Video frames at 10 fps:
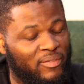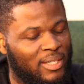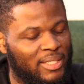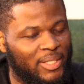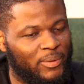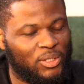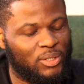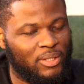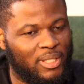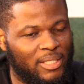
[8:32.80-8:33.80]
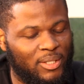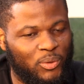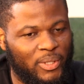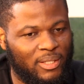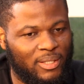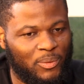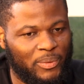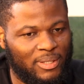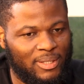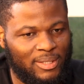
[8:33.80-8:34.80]
after graduation, I didn't do anything
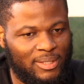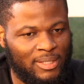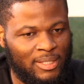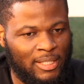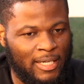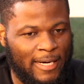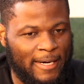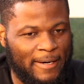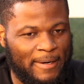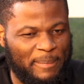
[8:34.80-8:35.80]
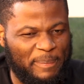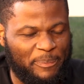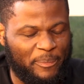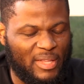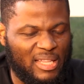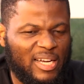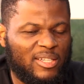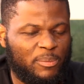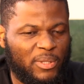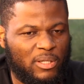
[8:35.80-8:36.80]
with it. That
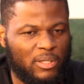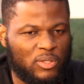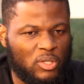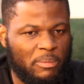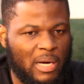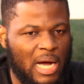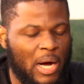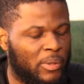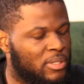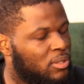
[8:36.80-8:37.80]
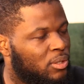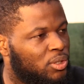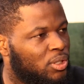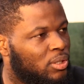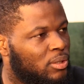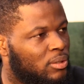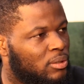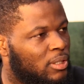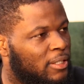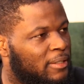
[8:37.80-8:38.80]
was because somehow I was nurtured
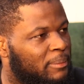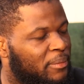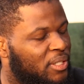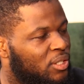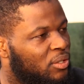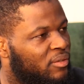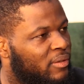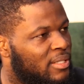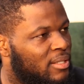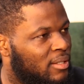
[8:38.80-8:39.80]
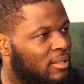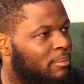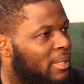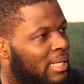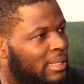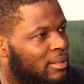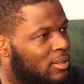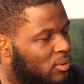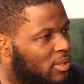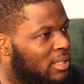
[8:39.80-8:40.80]
in the university by
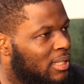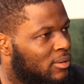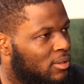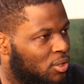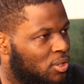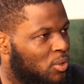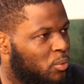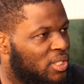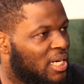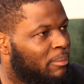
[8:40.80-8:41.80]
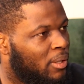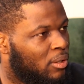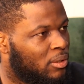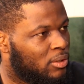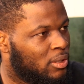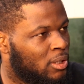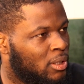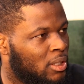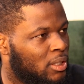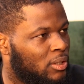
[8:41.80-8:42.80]
a student association which I belonged
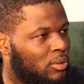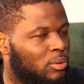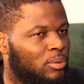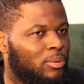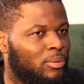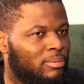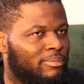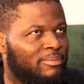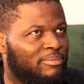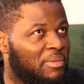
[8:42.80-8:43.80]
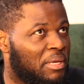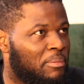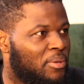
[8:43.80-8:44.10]
to. Maybe